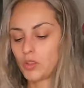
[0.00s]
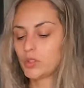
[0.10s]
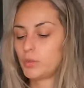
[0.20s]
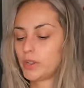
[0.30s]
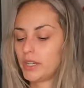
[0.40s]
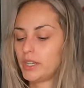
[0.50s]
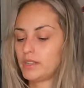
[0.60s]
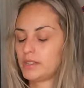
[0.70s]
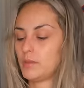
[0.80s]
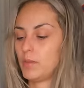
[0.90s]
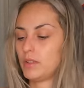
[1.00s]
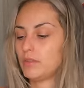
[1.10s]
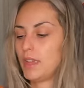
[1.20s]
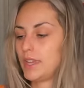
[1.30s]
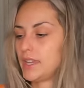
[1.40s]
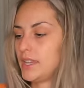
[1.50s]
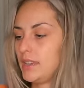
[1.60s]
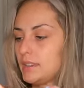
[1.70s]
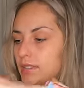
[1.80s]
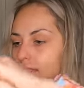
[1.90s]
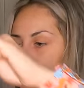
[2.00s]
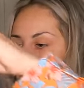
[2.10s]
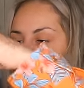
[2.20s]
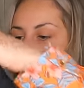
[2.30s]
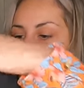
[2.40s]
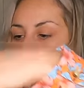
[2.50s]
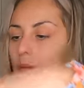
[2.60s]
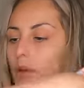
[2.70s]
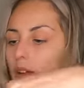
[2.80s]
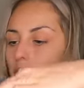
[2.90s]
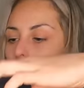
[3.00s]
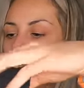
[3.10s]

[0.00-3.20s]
I'm also bringing some leggings that I might,